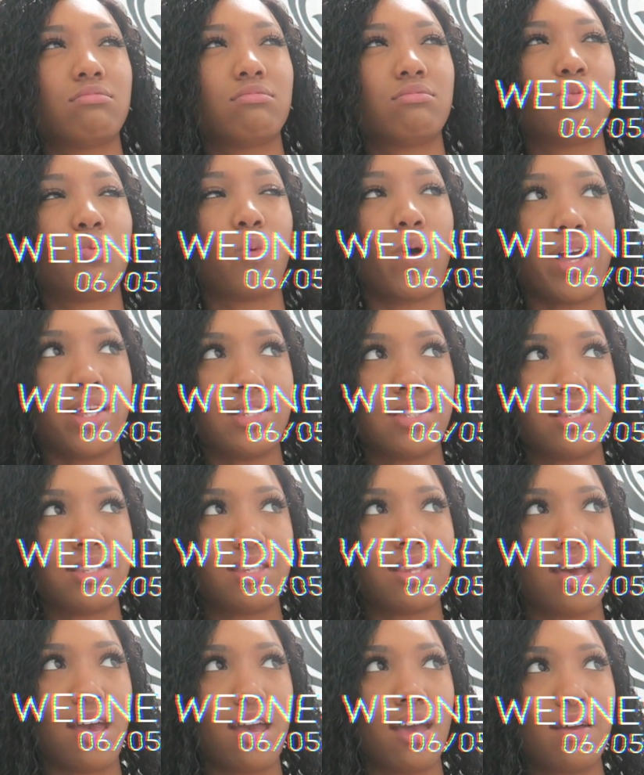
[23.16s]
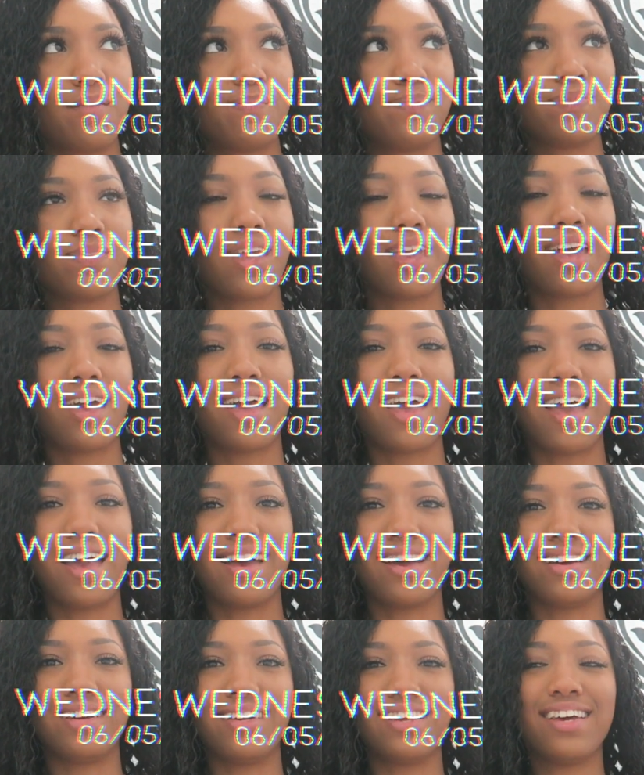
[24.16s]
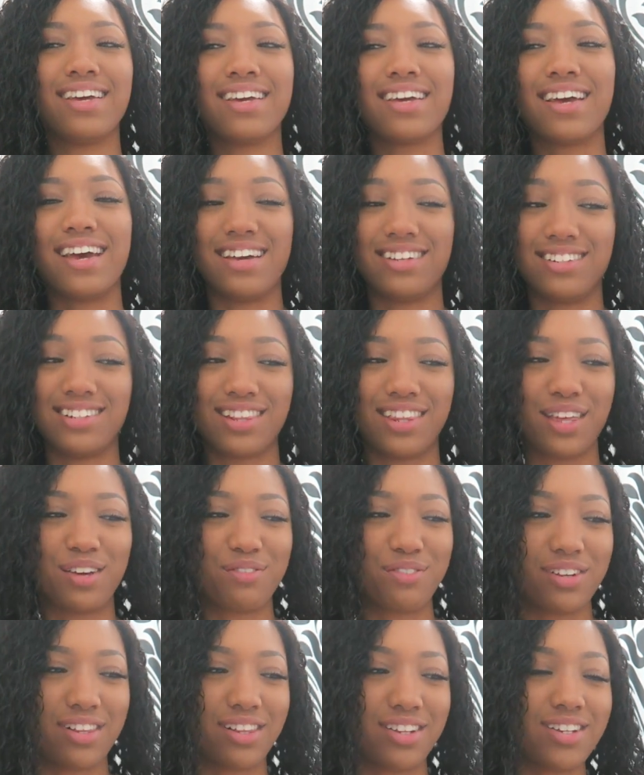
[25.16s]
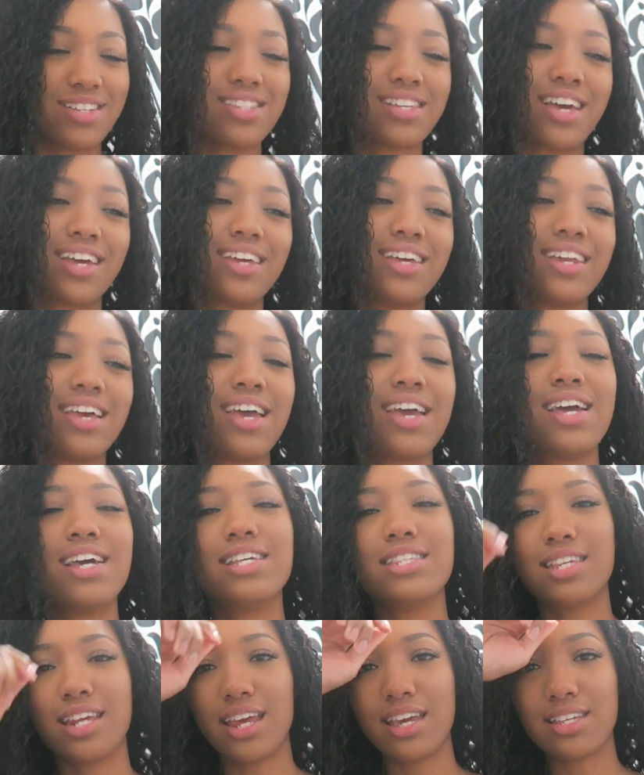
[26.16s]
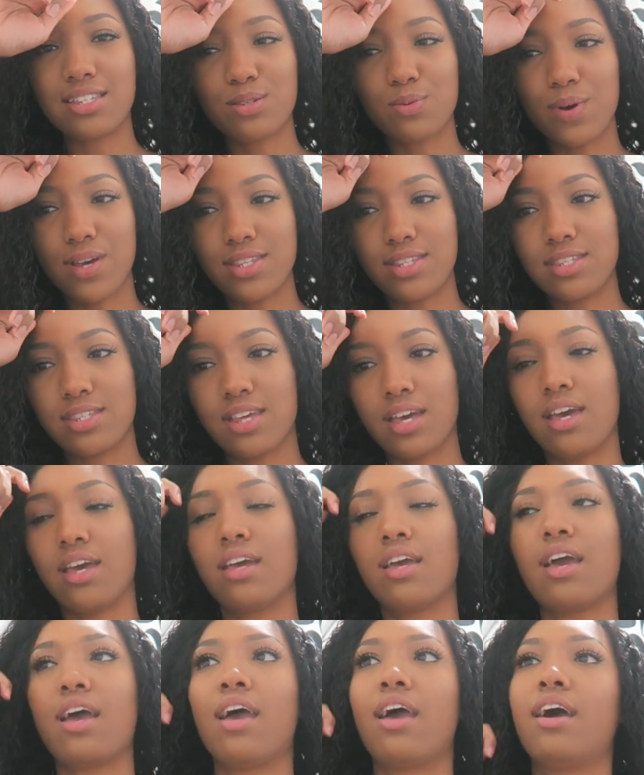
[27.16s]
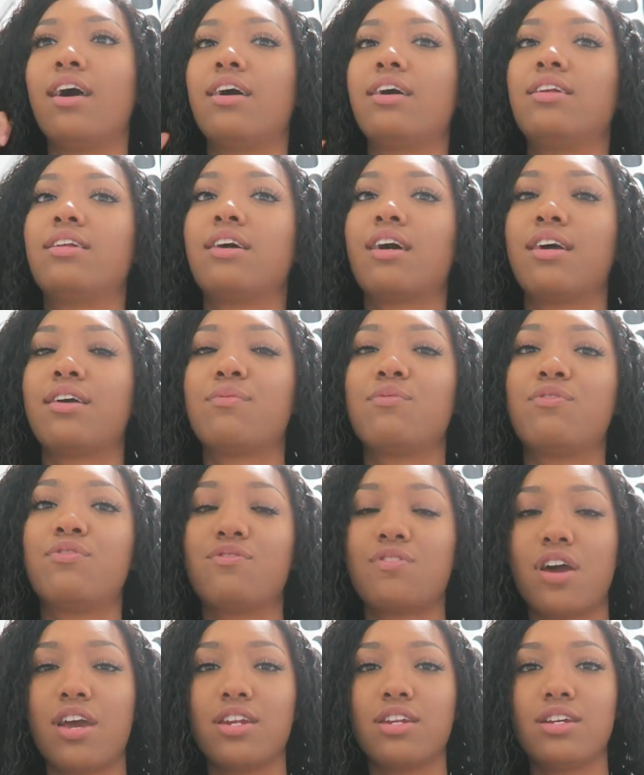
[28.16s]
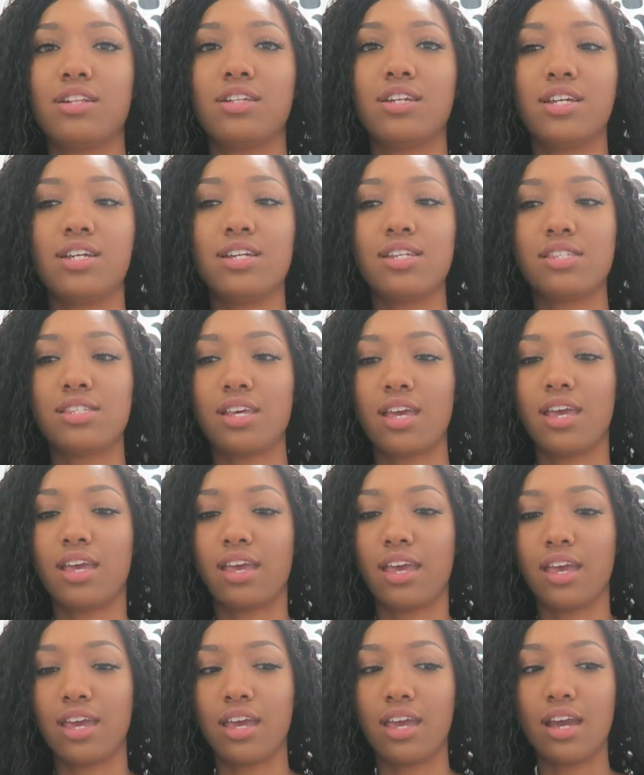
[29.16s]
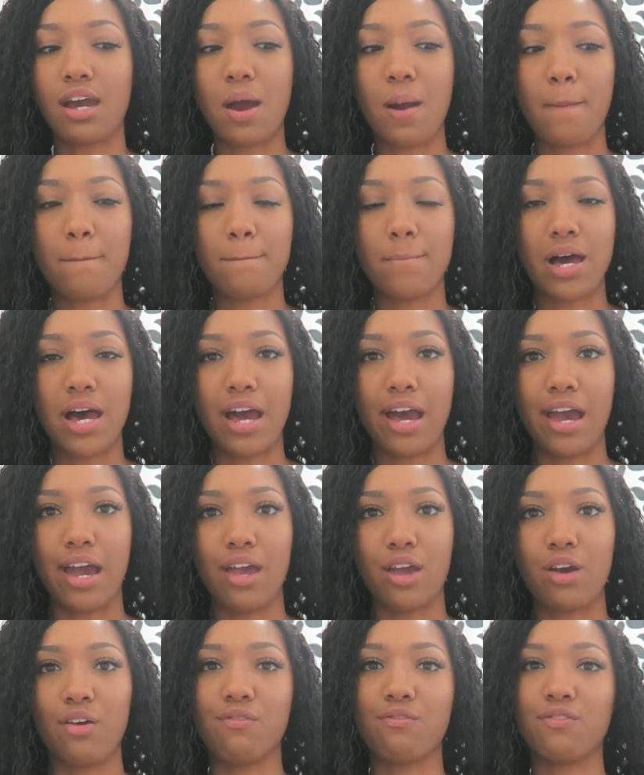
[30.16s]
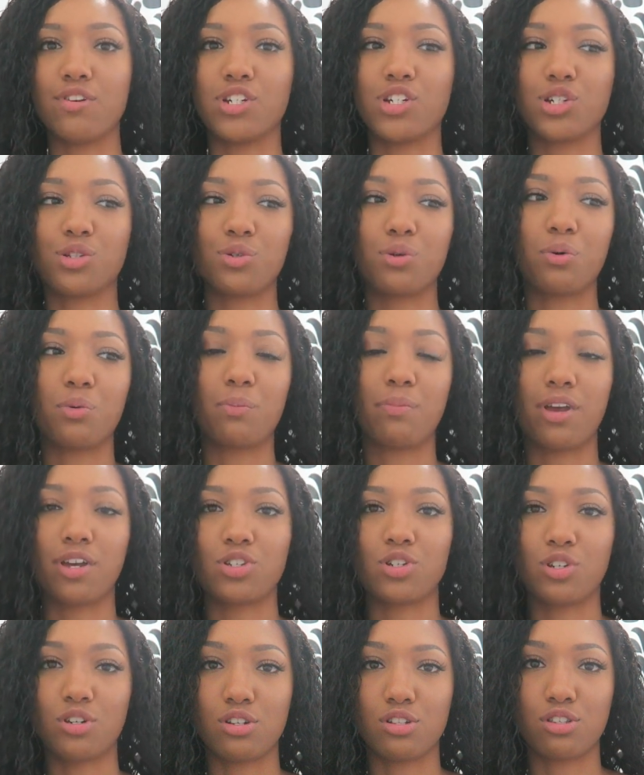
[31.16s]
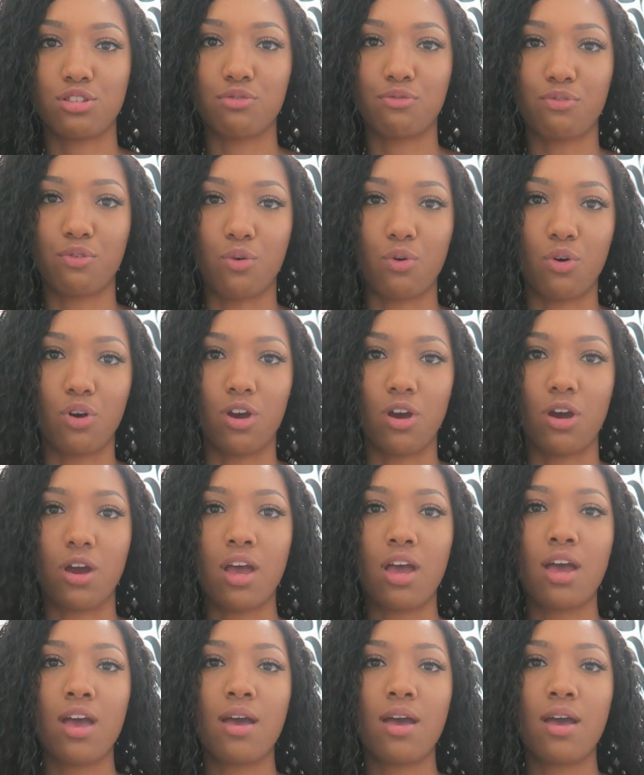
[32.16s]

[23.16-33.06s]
Wednesday and I had to think for a little second. Today is Wednesday and I'm finally taking my official pictures for